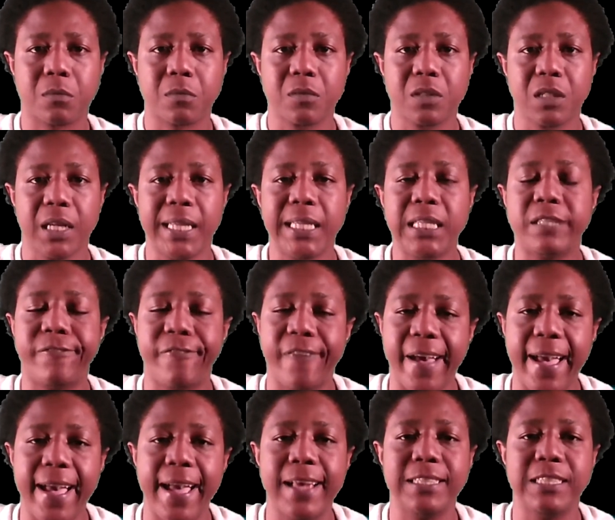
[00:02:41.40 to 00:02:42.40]
He's
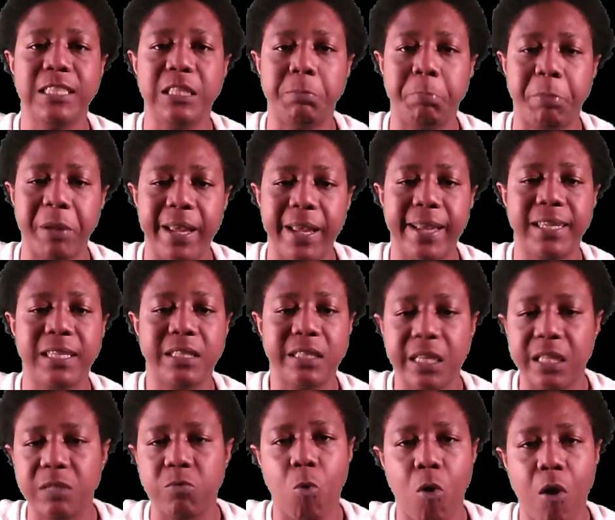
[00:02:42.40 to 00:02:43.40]
fast, he's big, he's
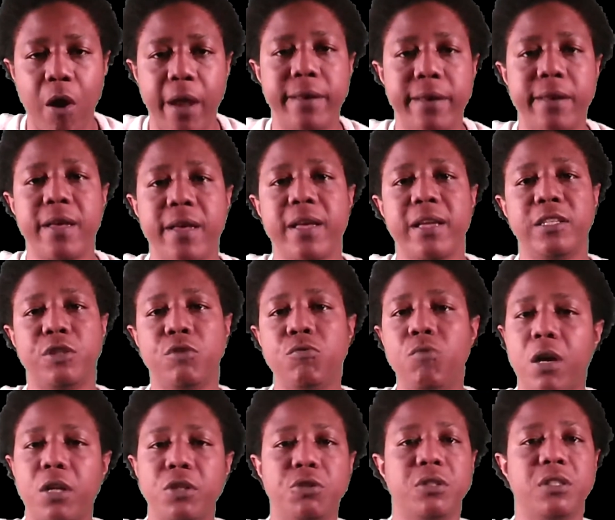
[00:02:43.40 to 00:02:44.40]
6'1",
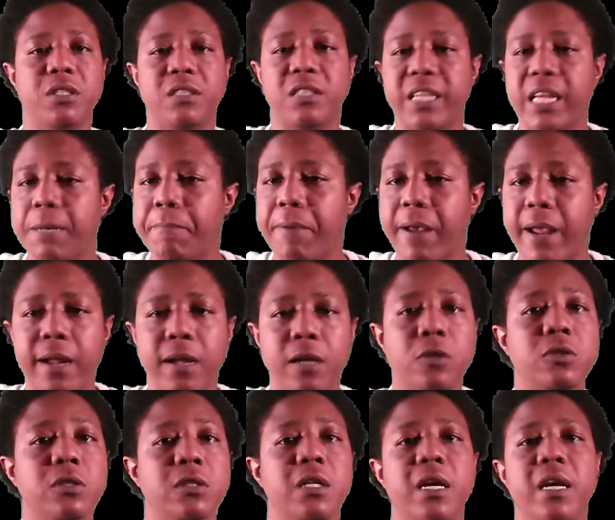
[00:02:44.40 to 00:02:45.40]
210
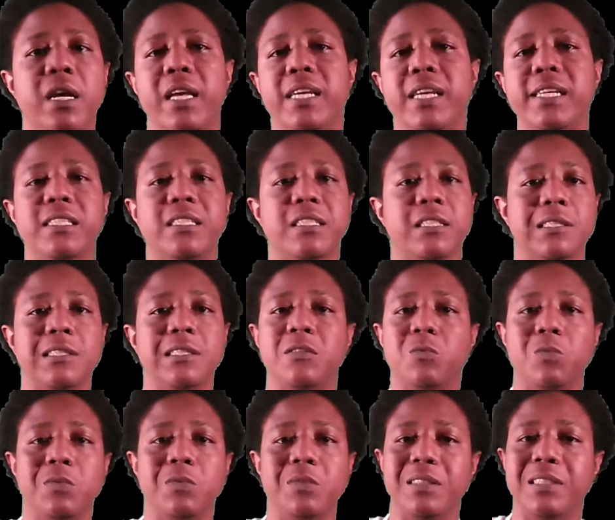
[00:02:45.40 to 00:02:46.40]
pounds. He's
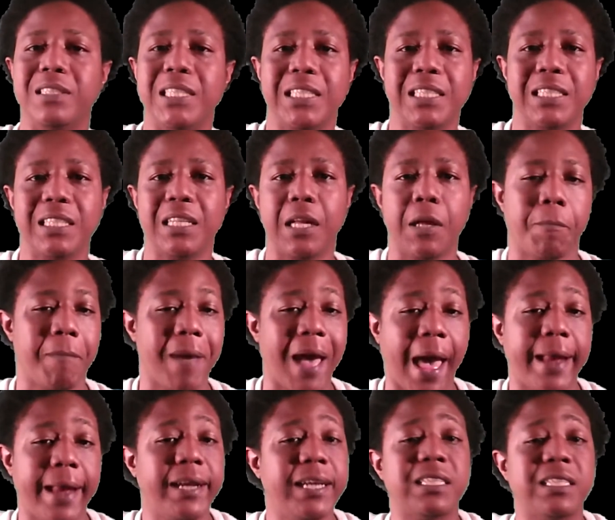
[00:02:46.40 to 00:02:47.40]

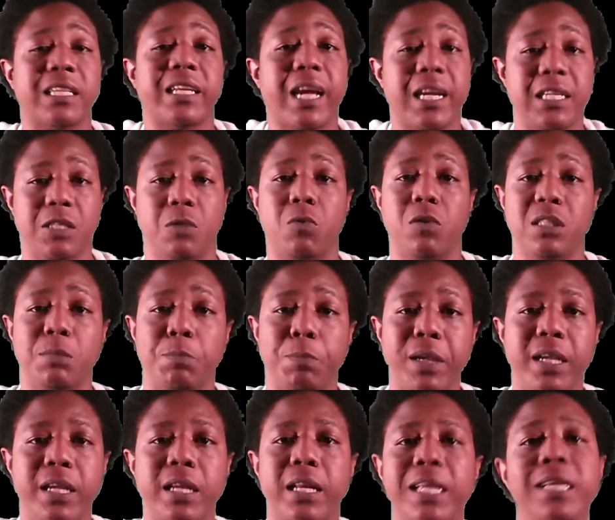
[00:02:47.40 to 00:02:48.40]
Madden, he's a 91
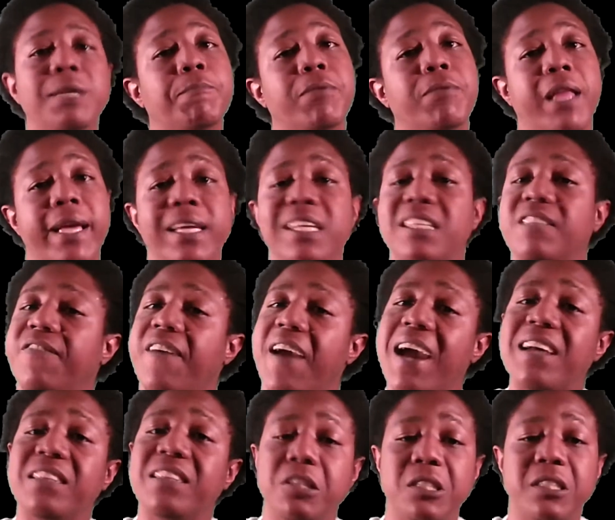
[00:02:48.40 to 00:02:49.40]
speed. He plays
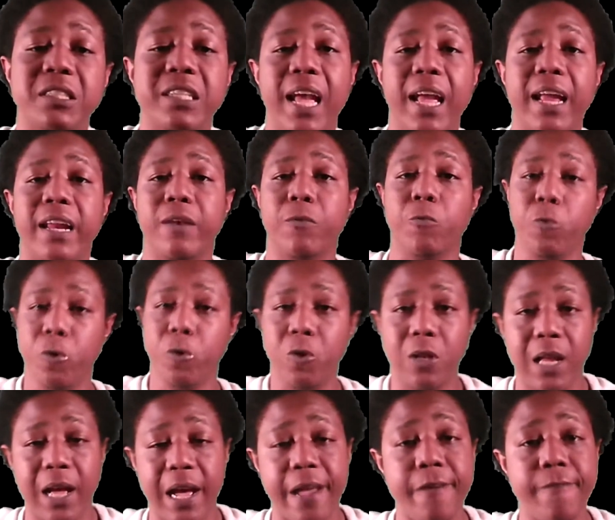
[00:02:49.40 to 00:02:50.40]
faster than that in real
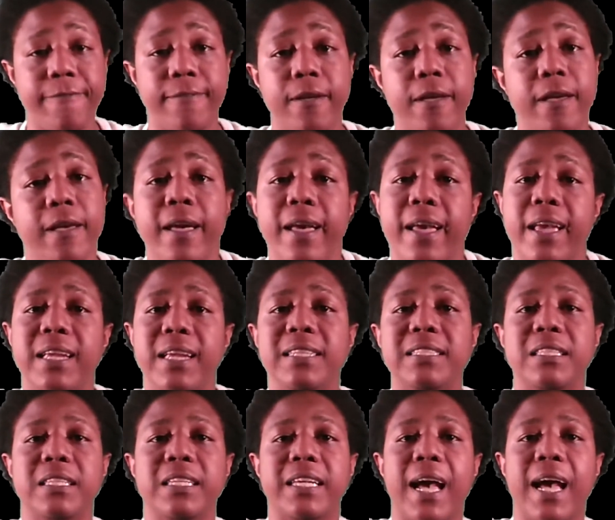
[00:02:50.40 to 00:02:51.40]
life. He's a
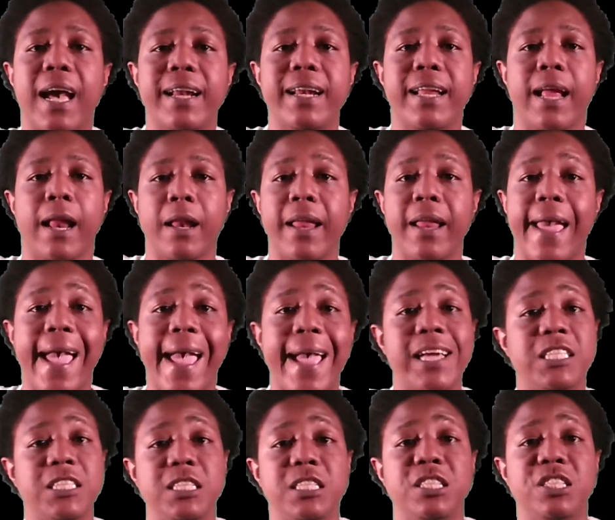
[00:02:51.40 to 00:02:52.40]
guy that
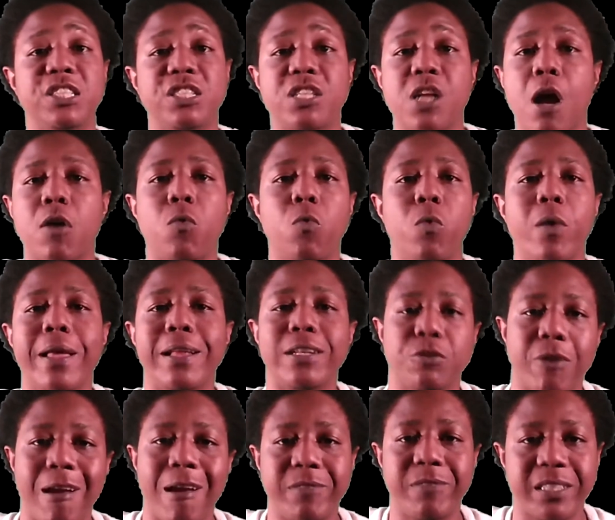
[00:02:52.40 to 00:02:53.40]
actually stuck with
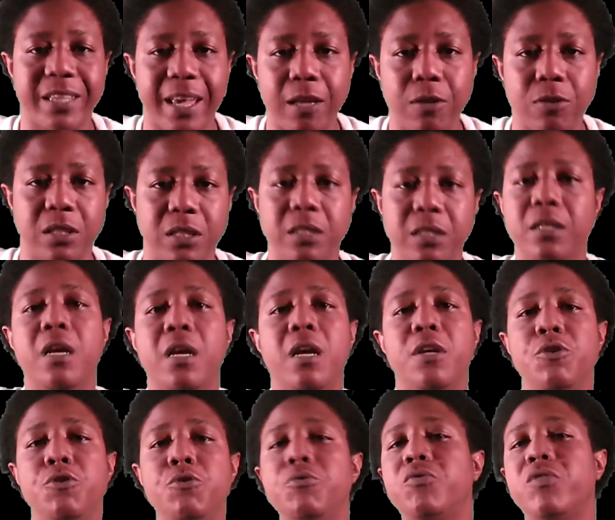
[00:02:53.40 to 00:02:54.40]
Travis Kelce.
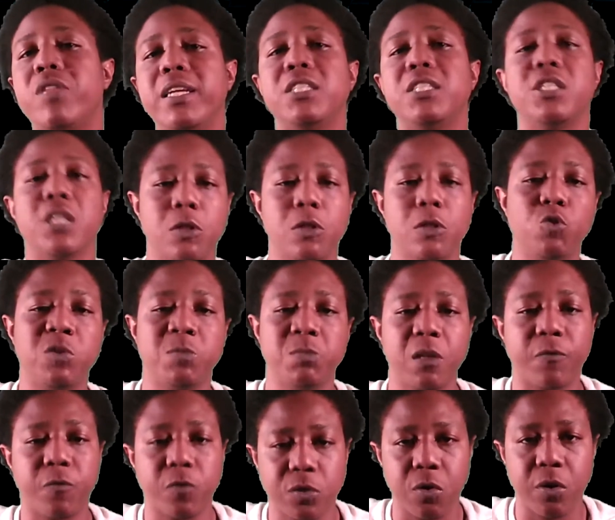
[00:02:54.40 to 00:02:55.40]
You think Jonnu Smith
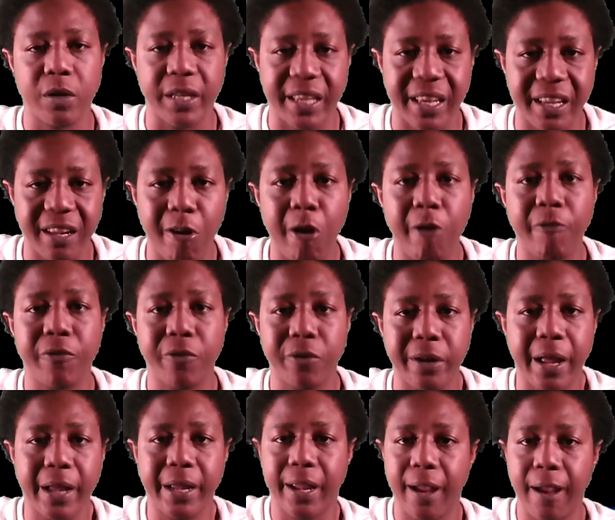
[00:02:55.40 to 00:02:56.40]
was going to get off on that
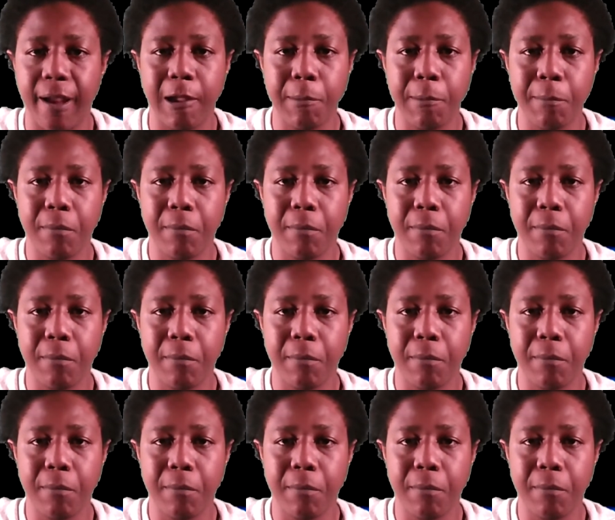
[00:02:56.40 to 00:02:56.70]
game?